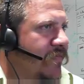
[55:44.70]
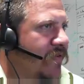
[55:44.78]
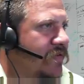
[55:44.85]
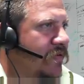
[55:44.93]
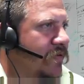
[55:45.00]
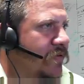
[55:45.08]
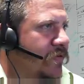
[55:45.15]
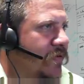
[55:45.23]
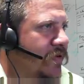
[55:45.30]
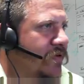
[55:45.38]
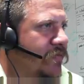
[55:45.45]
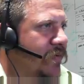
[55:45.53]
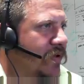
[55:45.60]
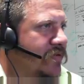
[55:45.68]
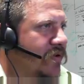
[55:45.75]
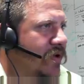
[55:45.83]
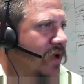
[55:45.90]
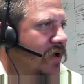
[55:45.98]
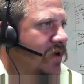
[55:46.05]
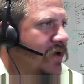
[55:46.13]
Vector 3
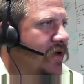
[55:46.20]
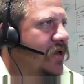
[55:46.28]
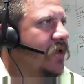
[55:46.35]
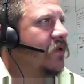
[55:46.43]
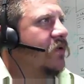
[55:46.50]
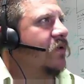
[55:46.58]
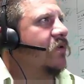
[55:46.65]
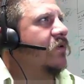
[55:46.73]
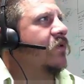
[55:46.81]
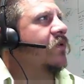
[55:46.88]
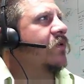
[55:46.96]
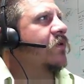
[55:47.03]
expected got nil.